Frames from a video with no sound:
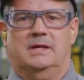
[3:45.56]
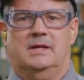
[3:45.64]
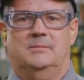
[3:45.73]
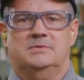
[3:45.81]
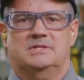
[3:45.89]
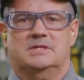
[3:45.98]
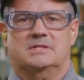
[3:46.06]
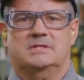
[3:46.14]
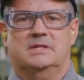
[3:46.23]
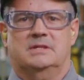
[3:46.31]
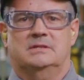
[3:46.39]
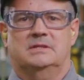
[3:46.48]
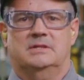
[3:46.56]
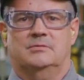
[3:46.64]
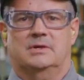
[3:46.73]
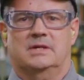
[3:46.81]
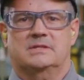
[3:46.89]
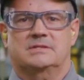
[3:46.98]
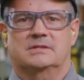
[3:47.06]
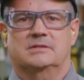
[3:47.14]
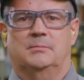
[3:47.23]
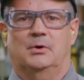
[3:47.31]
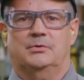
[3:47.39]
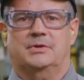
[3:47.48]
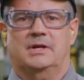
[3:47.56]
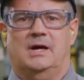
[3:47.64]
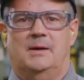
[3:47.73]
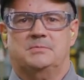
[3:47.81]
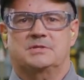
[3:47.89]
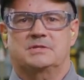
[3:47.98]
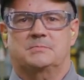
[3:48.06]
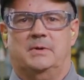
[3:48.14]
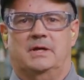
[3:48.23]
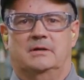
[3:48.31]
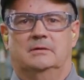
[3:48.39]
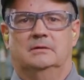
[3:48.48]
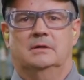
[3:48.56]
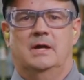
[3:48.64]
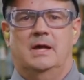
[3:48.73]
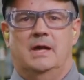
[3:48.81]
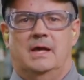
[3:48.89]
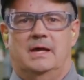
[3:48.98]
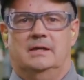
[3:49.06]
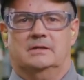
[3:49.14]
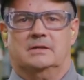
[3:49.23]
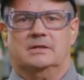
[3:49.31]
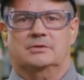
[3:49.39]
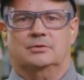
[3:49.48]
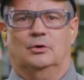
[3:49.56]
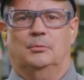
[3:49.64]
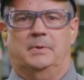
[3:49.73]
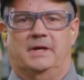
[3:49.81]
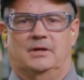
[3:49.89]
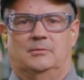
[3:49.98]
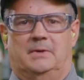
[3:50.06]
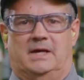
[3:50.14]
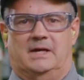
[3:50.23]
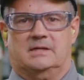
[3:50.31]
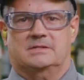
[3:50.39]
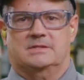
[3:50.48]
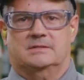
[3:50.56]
M16 D-rings into both the options panel and the control panel box.